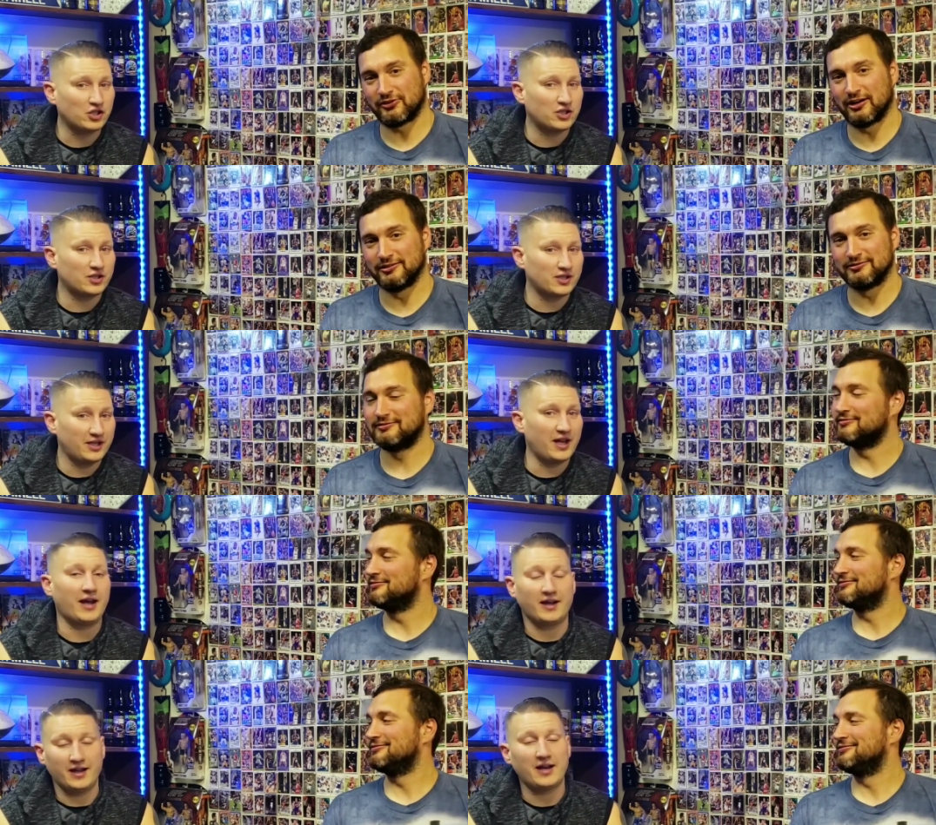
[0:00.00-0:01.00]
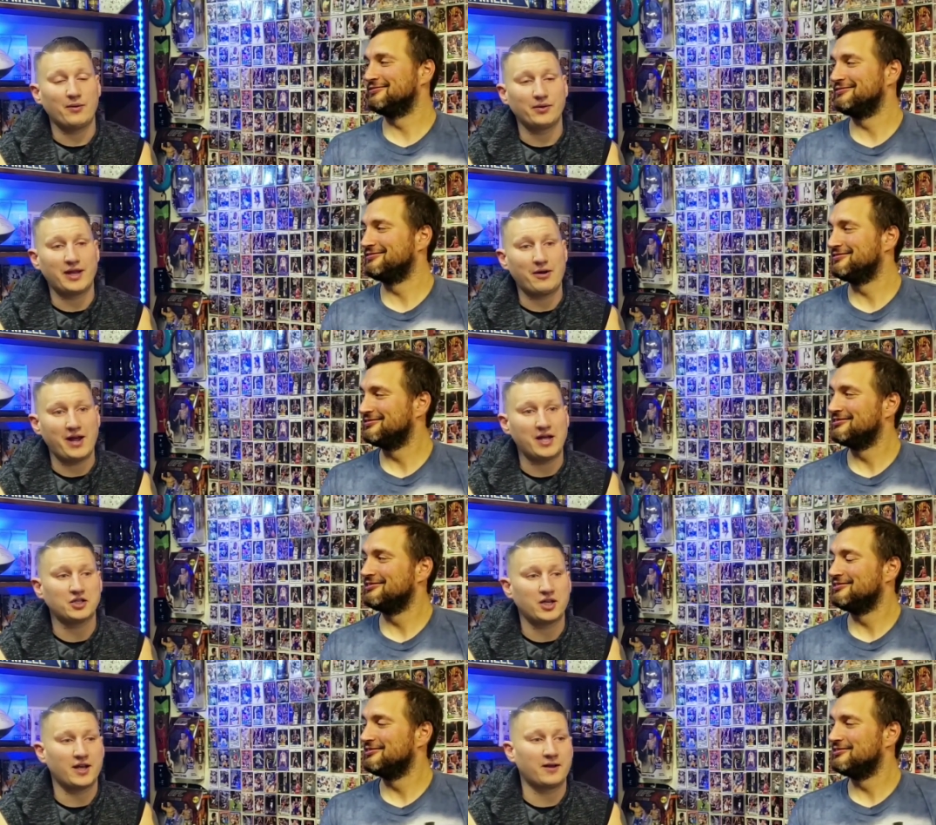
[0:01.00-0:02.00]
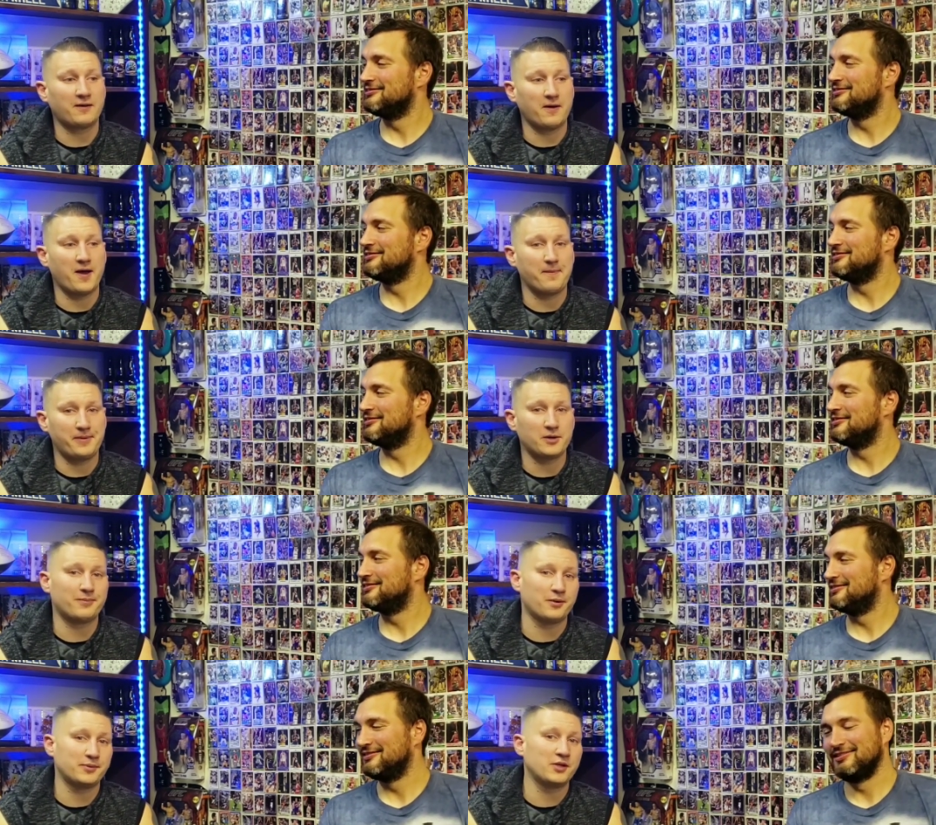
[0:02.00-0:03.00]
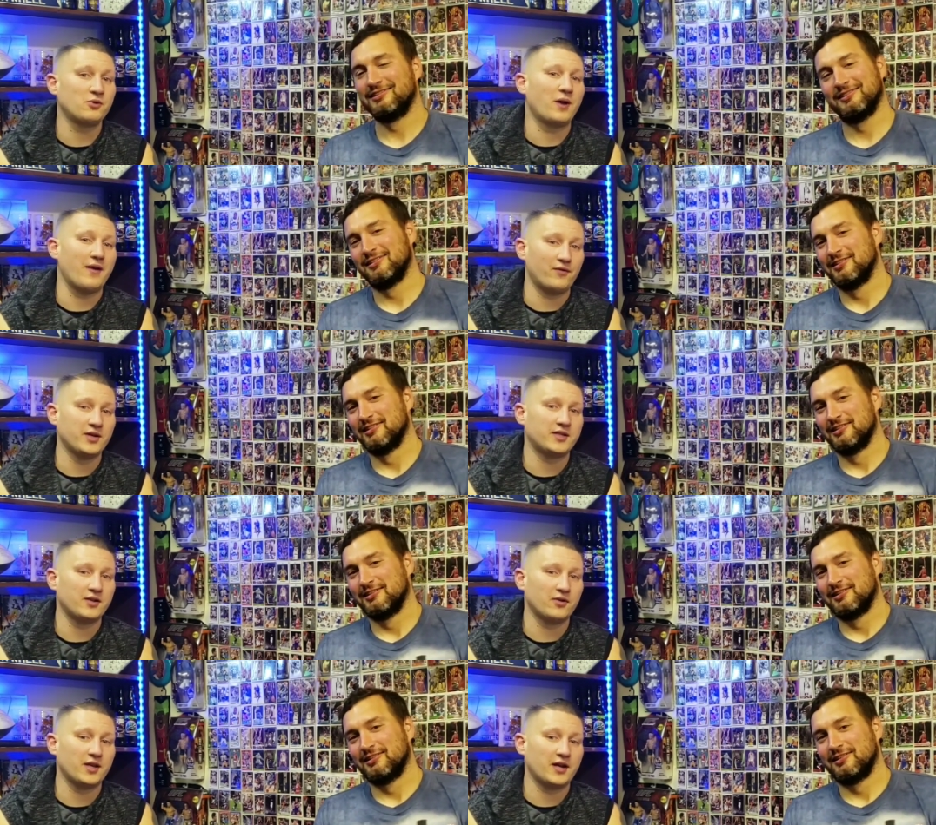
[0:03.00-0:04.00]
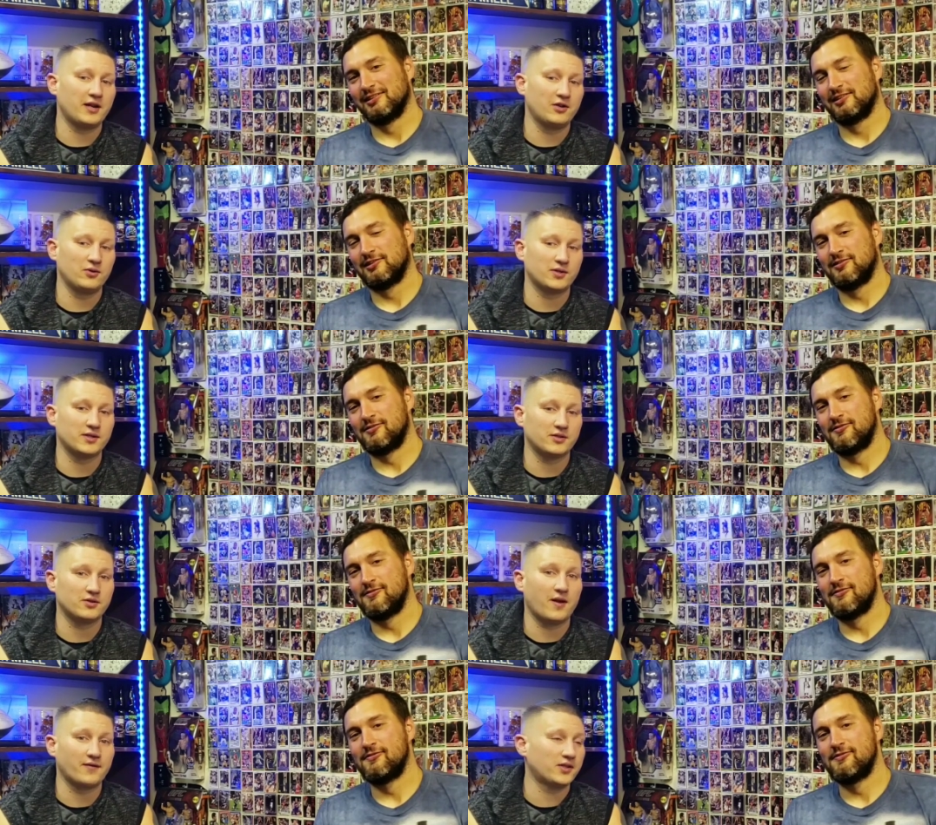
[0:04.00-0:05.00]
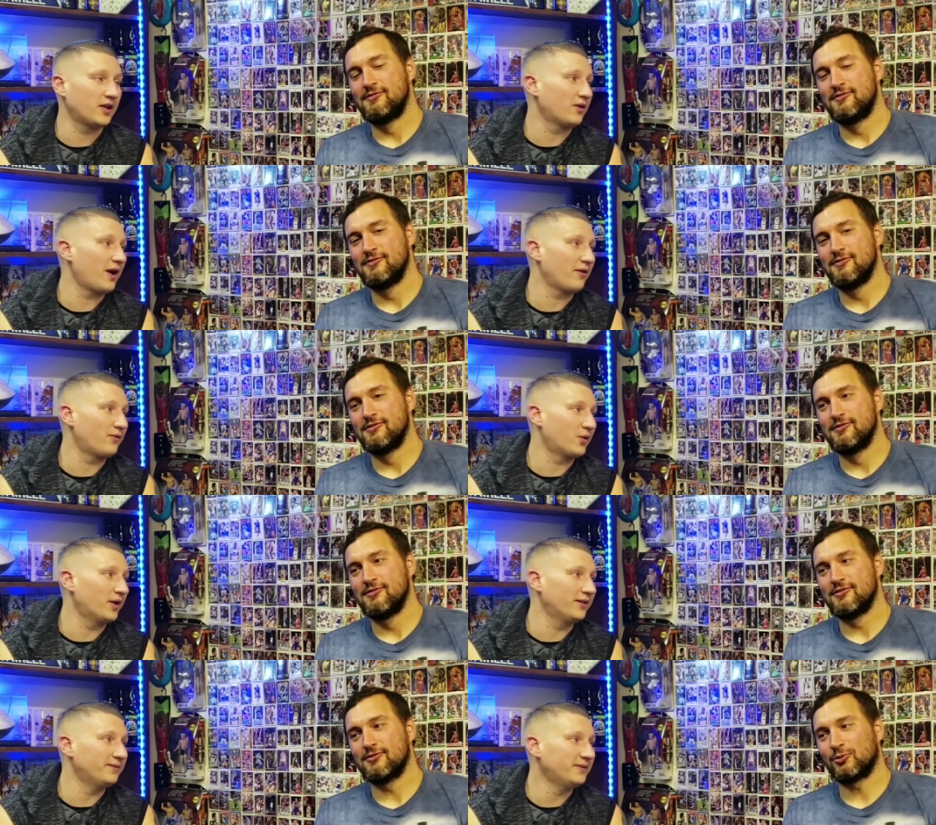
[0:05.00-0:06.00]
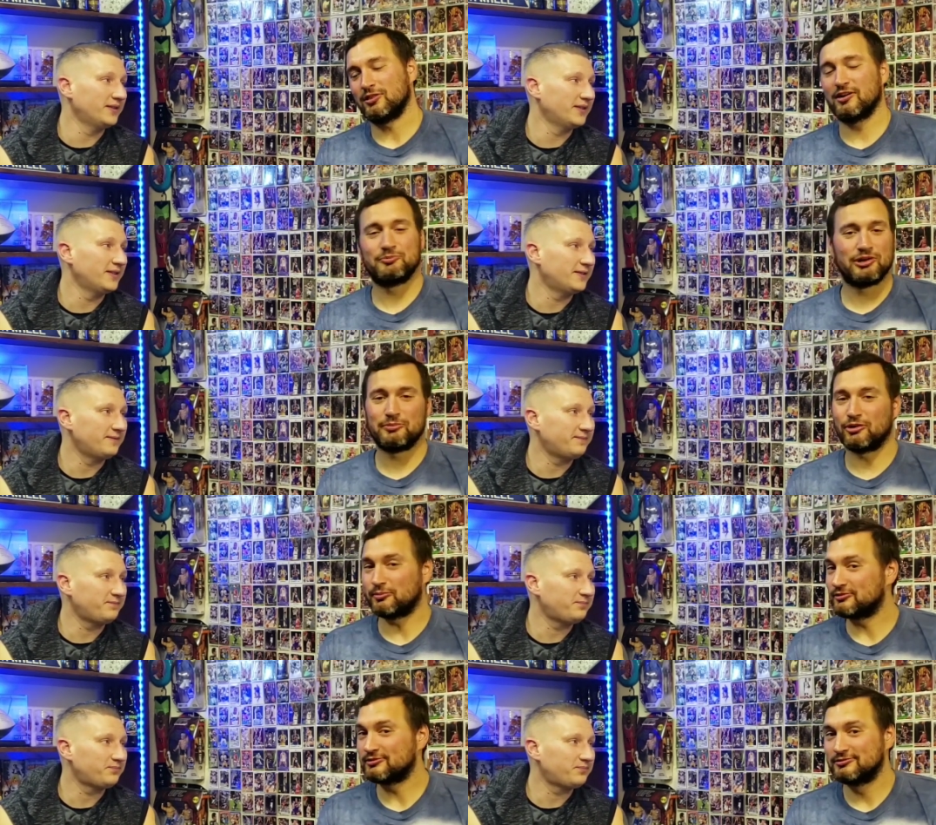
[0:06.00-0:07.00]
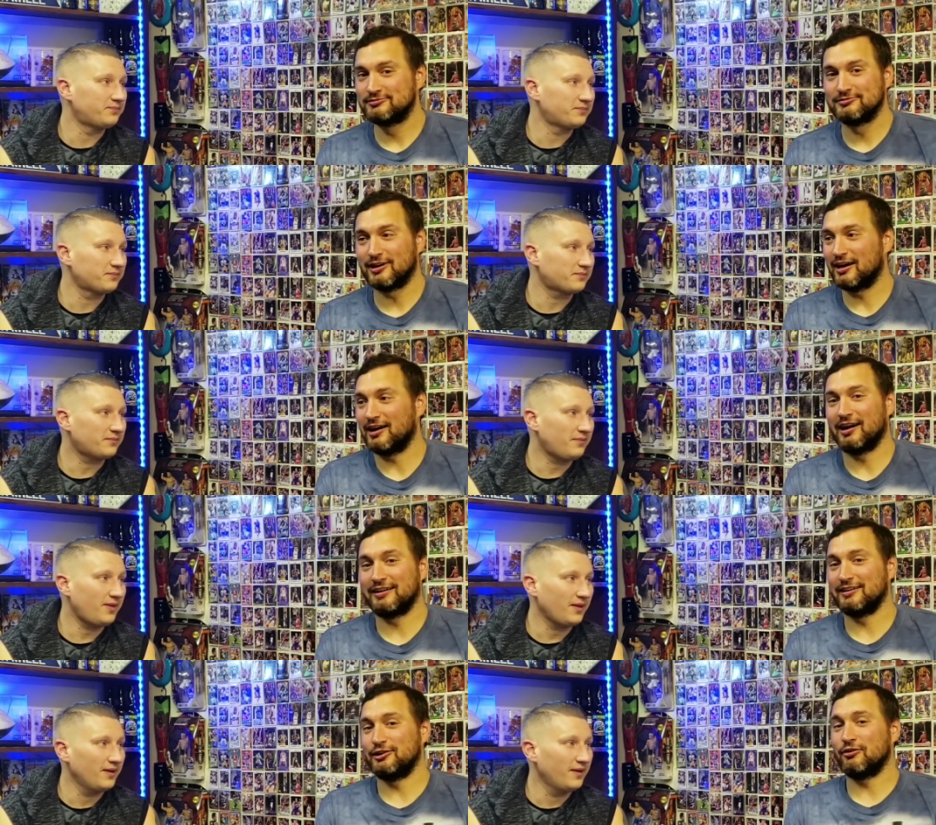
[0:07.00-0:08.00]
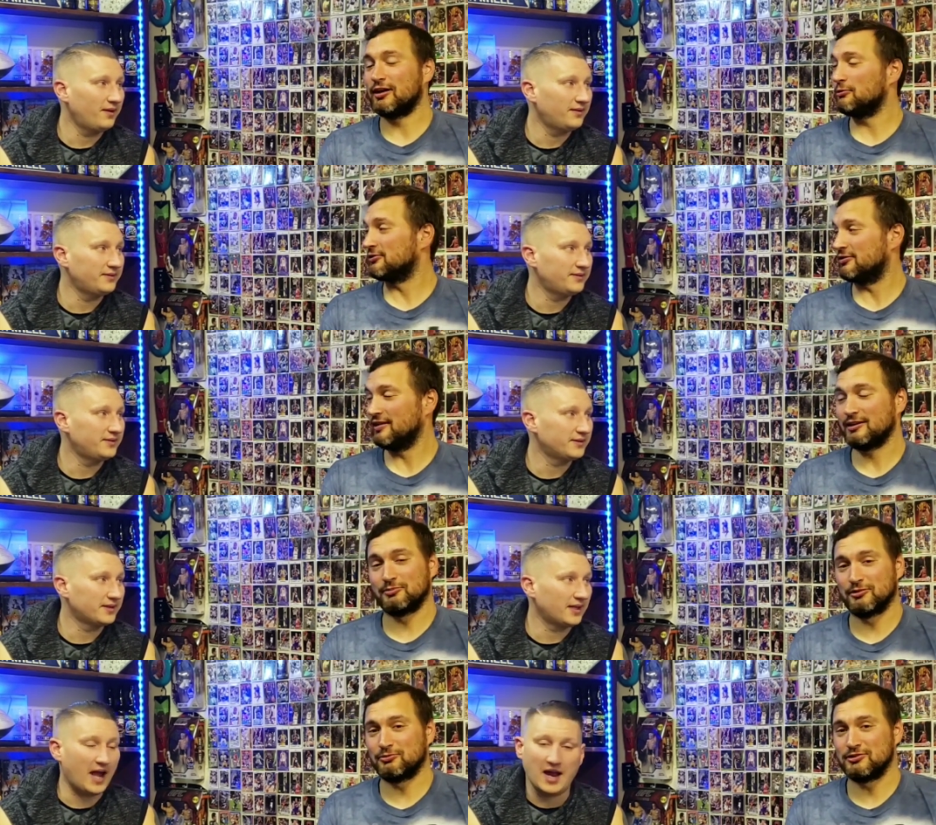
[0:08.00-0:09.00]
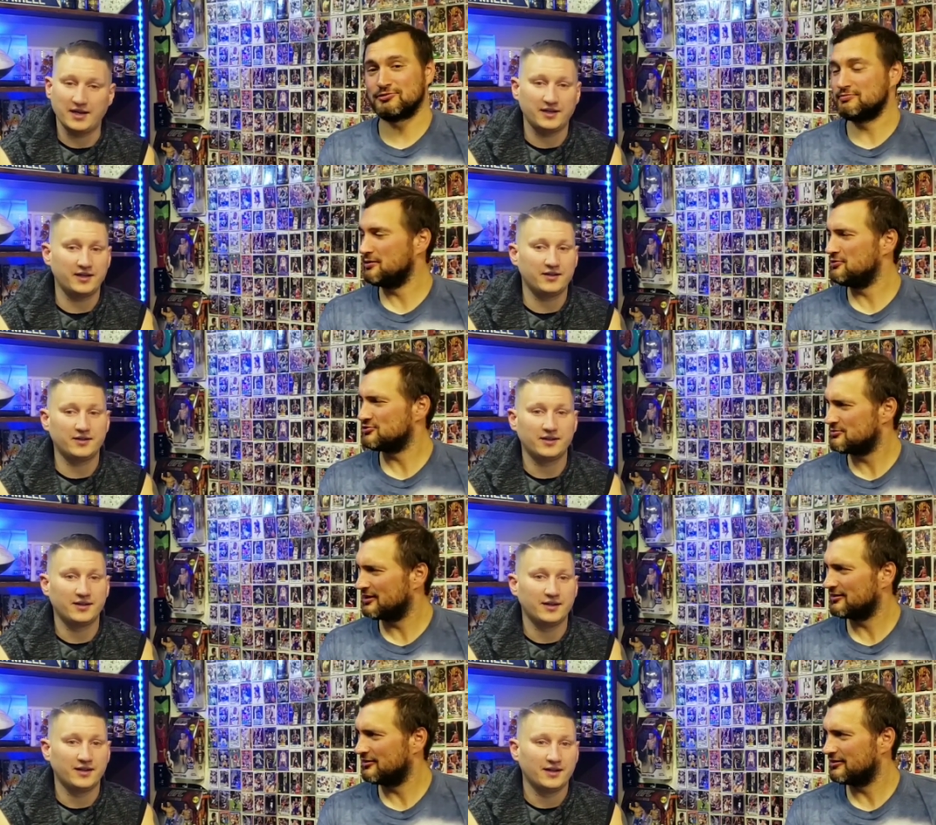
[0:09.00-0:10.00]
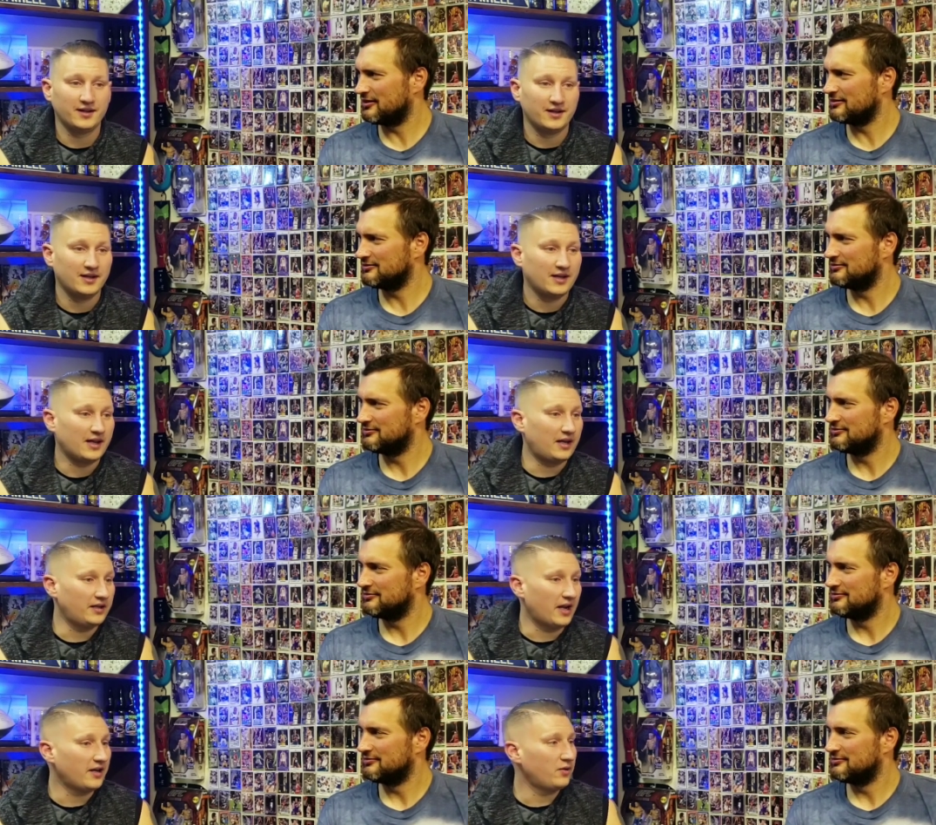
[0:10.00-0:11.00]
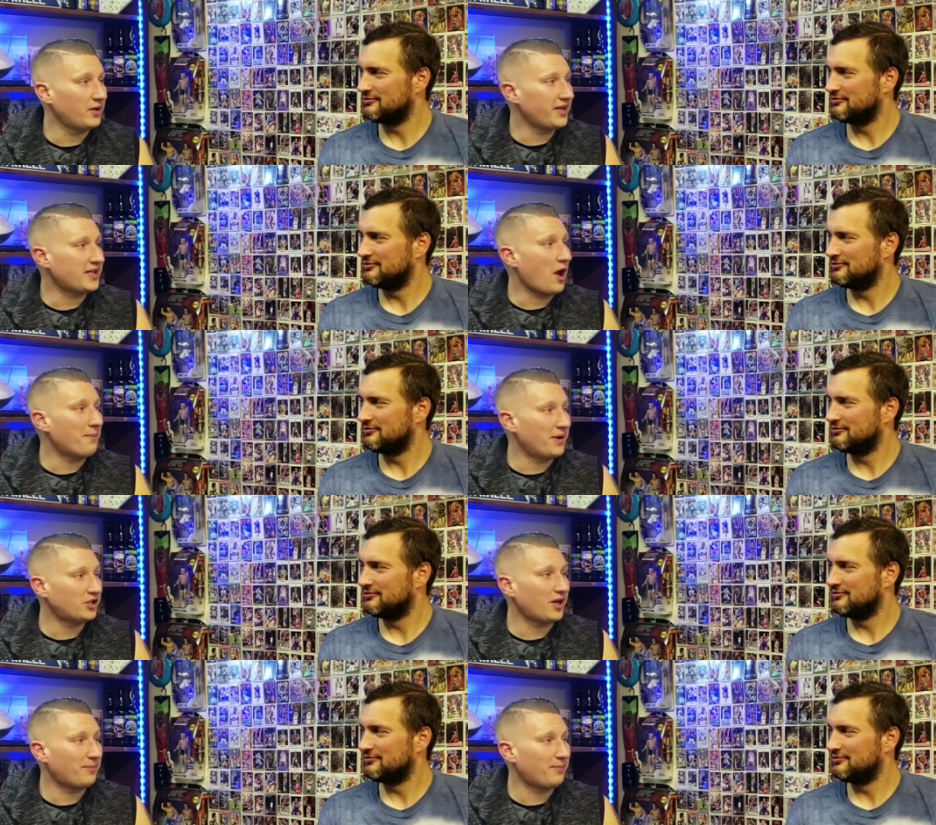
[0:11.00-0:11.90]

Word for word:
Speaker 1: fun. yeah, and I will now hashtag uh, beer burps into every single thing I do since there's obviously a crowd for it.
Speaker 2: We love beer burps. I, I didn't know that was a thing, but we should maybe we should make it a thing.
Speaker 1: And I didn't realize how much